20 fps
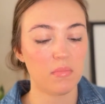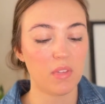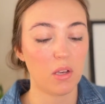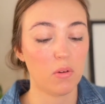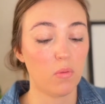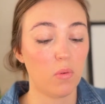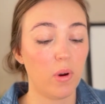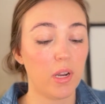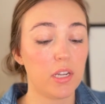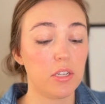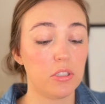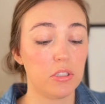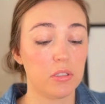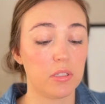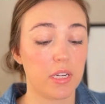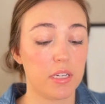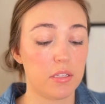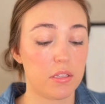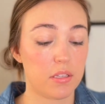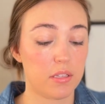What did you
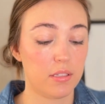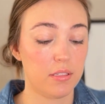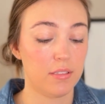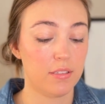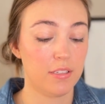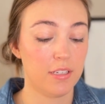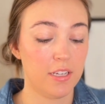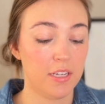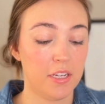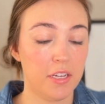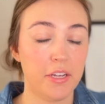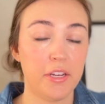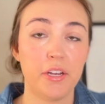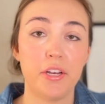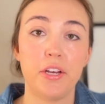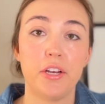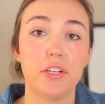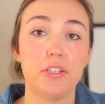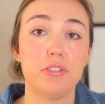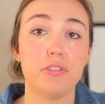guys
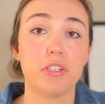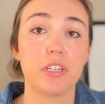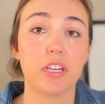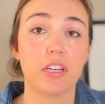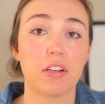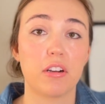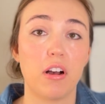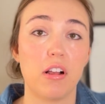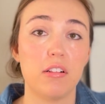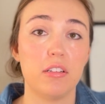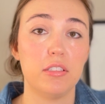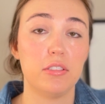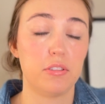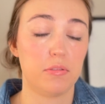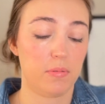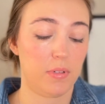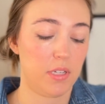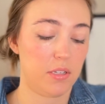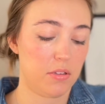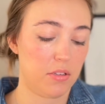drink in college?
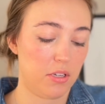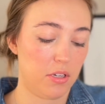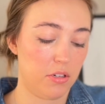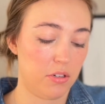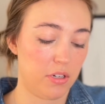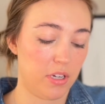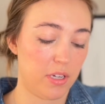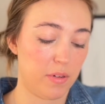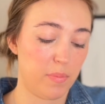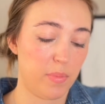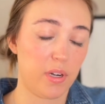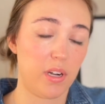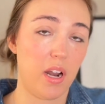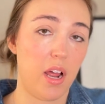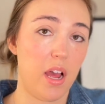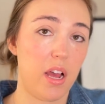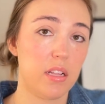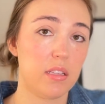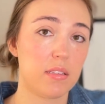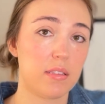We used to drink
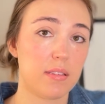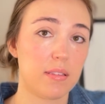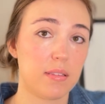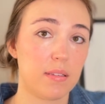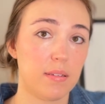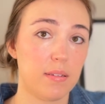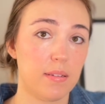Burnett's.